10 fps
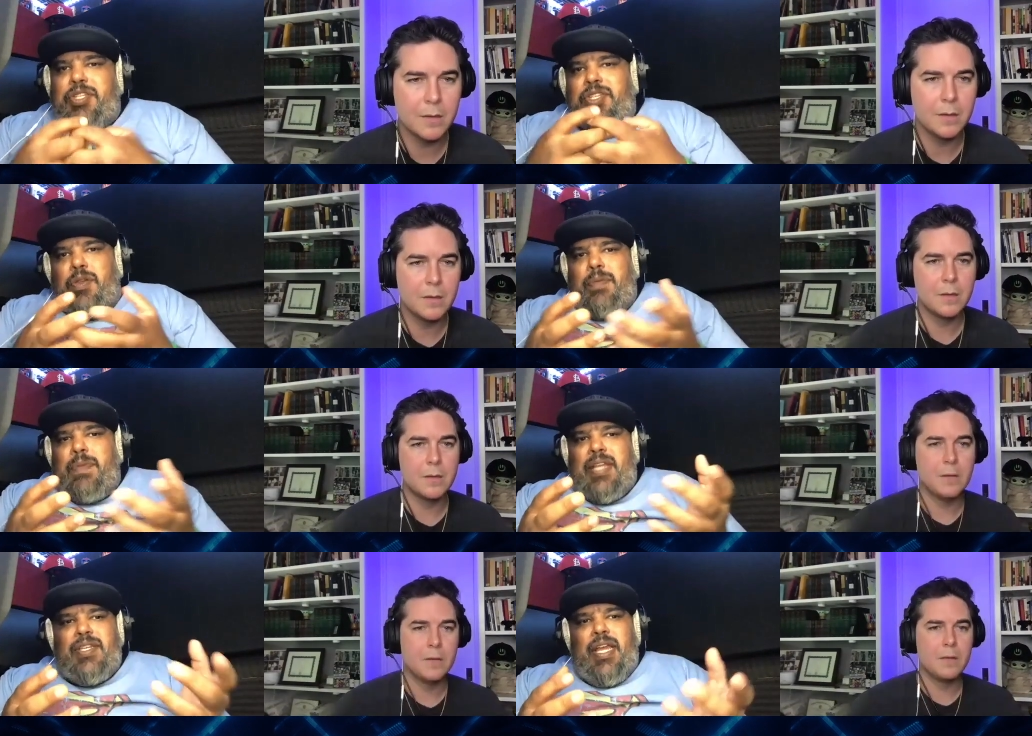Speaker 1: so that
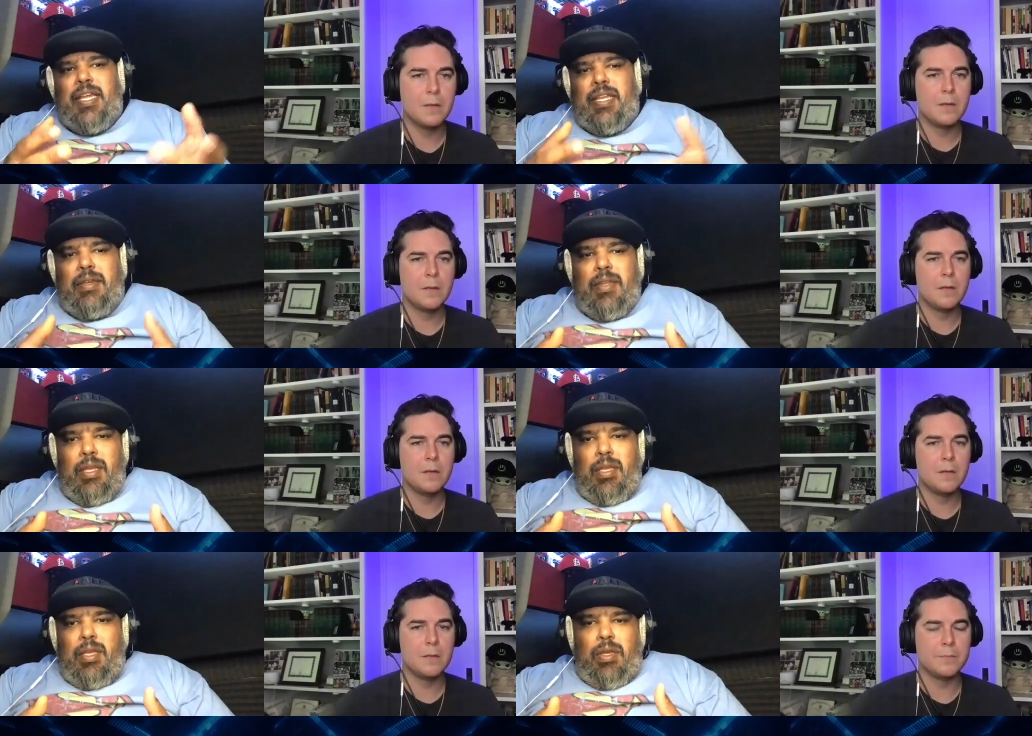imagine I can
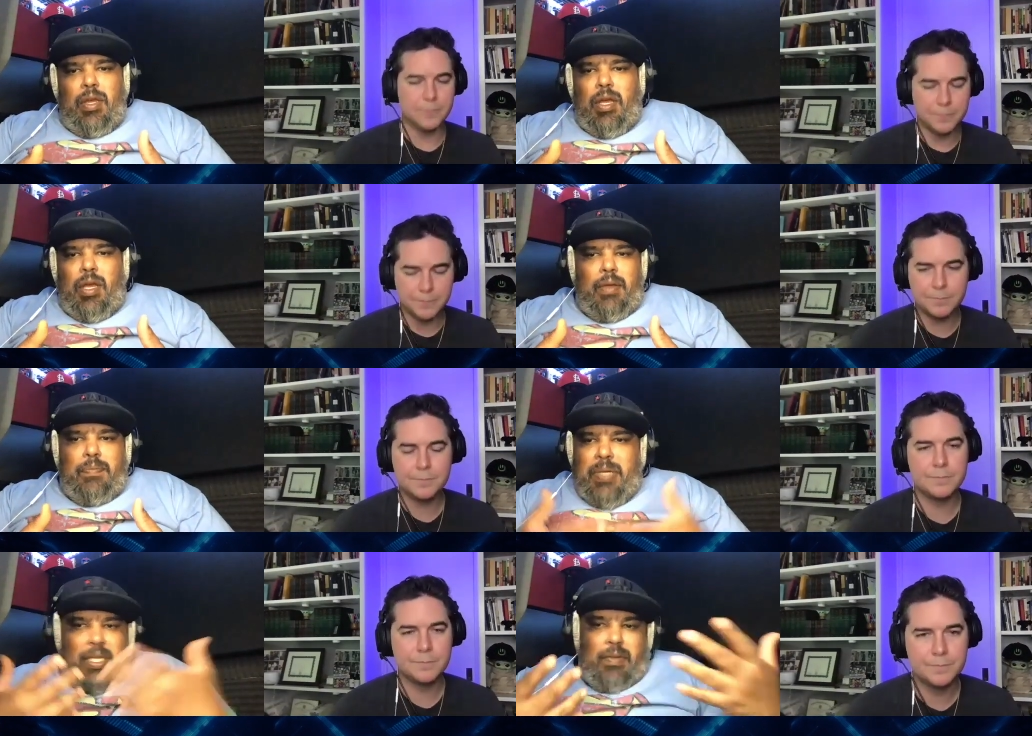uh, mm-hmm. uh,
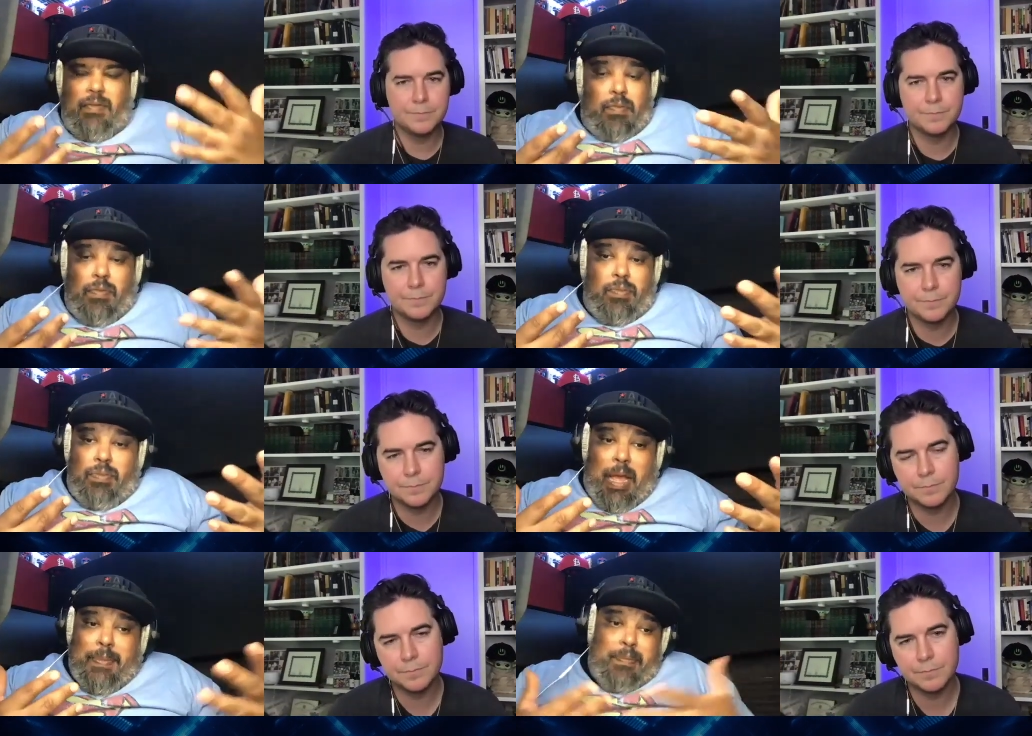be.
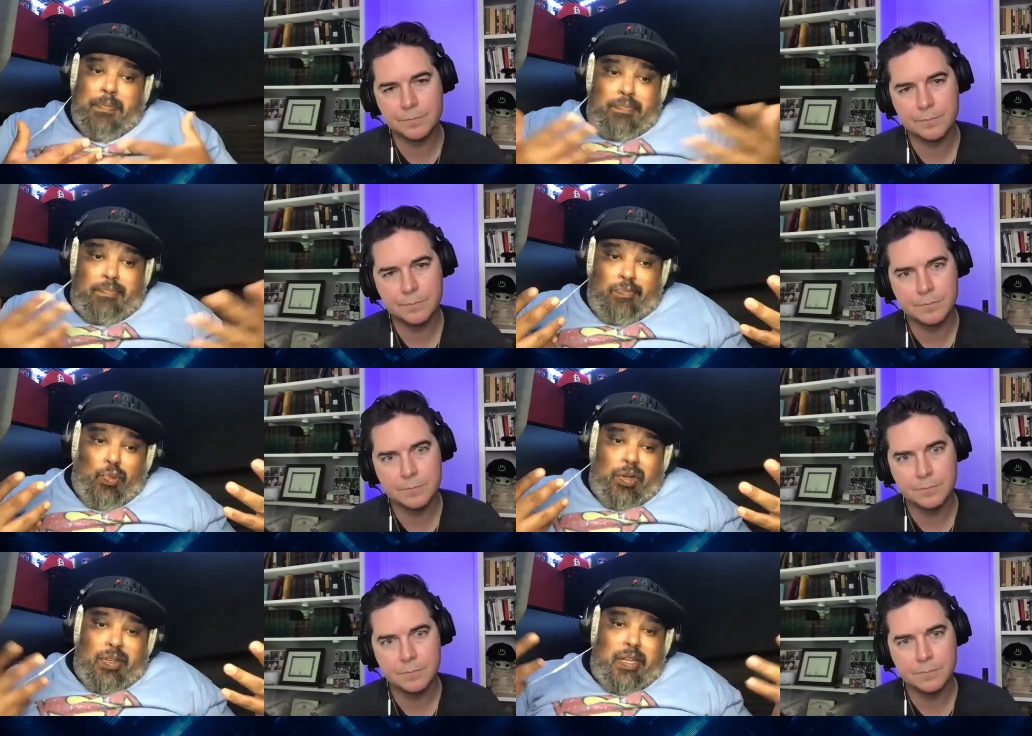I mean,
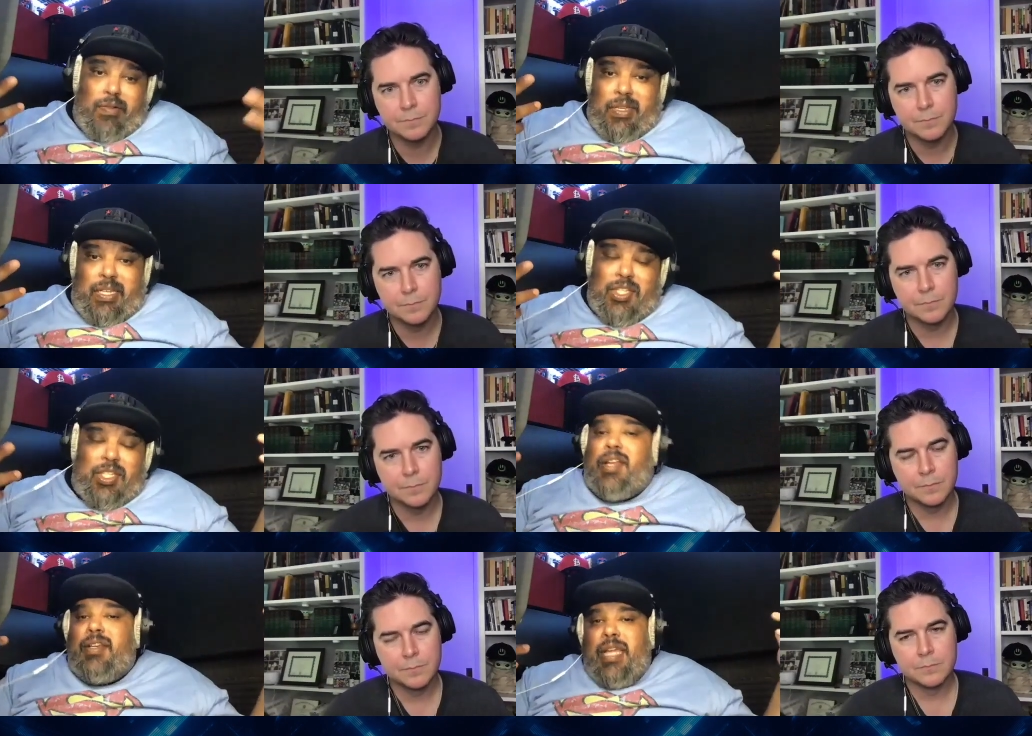we're literally
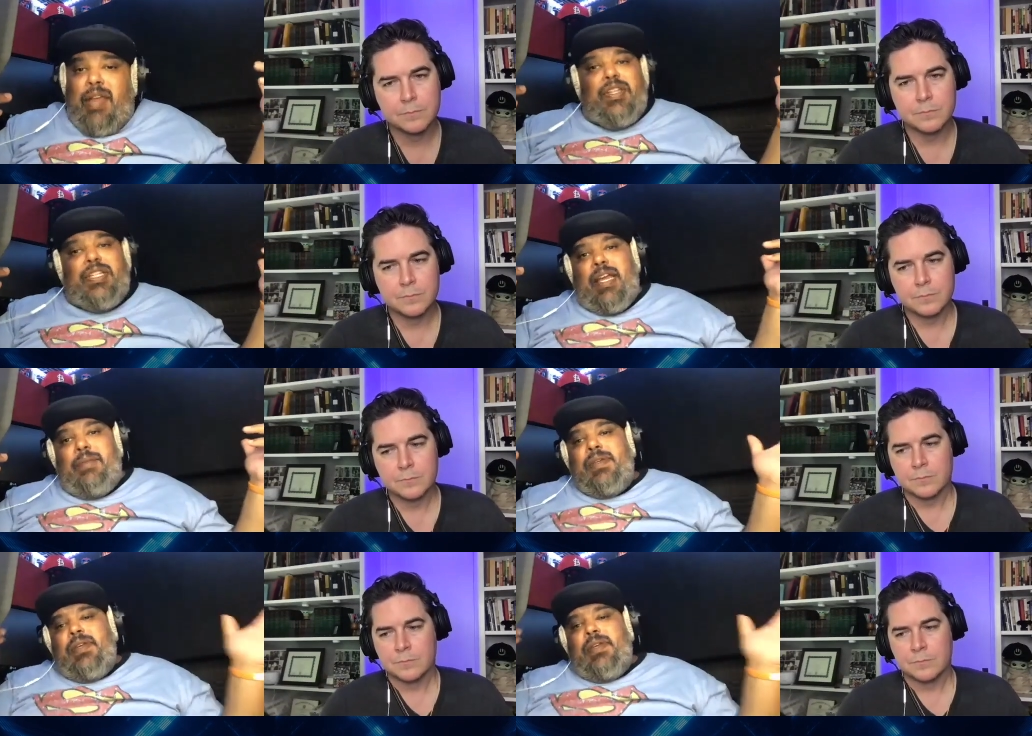stunned every time.